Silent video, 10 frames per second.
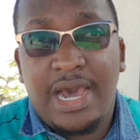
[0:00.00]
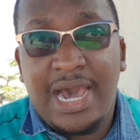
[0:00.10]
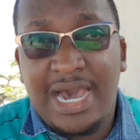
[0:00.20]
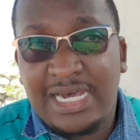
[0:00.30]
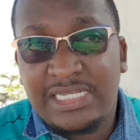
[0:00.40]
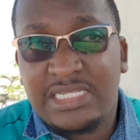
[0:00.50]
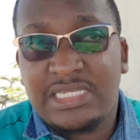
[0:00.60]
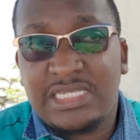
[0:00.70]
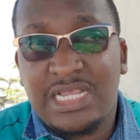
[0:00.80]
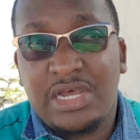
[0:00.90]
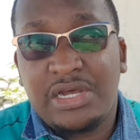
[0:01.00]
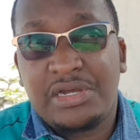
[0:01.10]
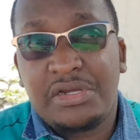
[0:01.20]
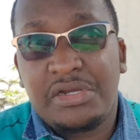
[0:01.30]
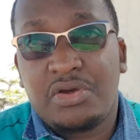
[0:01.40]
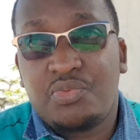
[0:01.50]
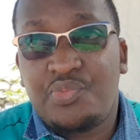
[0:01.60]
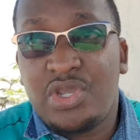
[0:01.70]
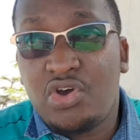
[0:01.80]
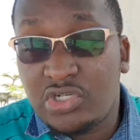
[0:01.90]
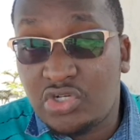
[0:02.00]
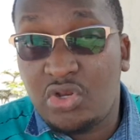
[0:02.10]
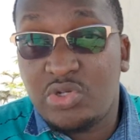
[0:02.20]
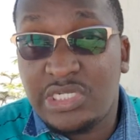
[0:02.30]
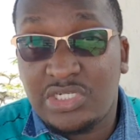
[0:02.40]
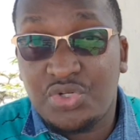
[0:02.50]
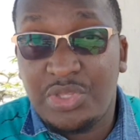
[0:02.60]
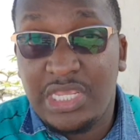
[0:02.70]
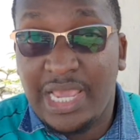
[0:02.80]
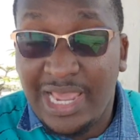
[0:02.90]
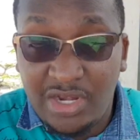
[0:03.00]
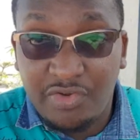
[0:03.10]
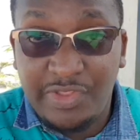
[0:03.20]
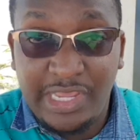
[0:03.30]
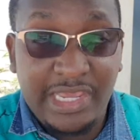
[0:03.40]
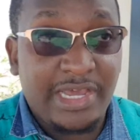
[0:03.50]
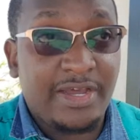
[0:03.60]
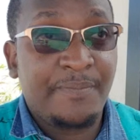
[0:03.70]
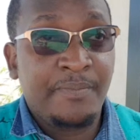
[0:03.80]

as we got closer to the end of the year,